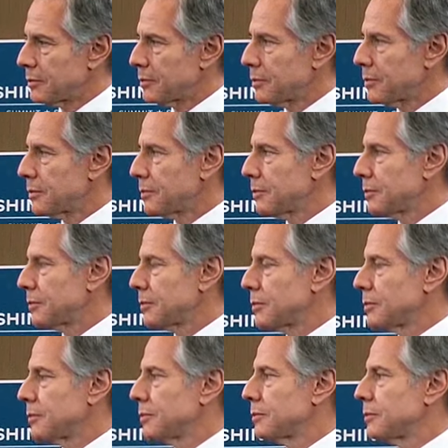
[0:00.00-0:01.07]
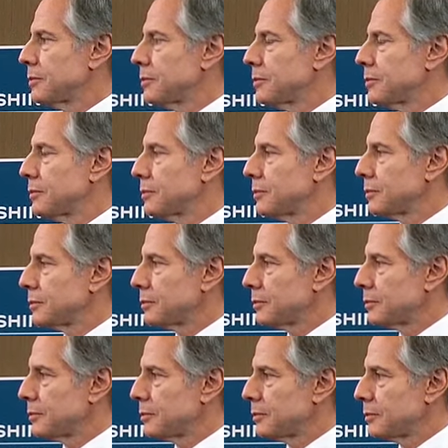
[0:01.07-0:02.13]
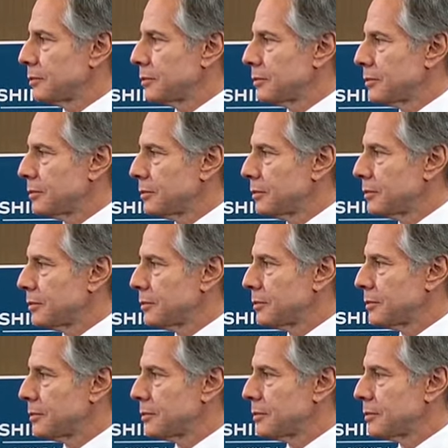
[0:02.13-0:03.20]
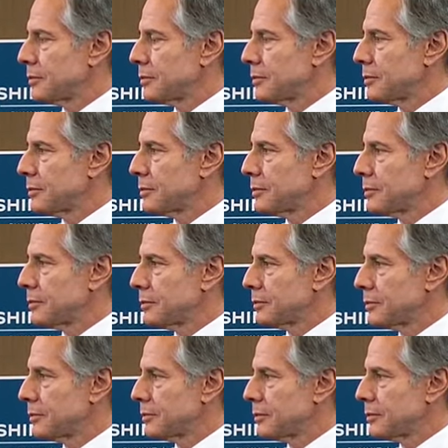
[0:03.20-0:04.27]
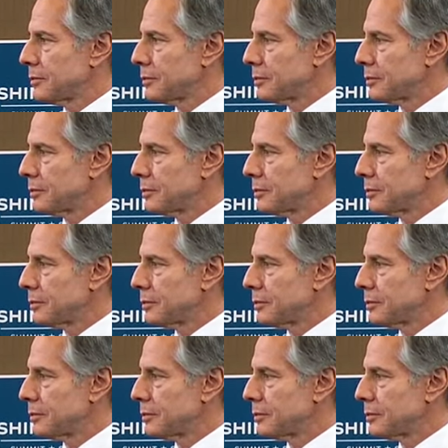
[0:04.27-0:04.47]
No words are spoken by the person on screen.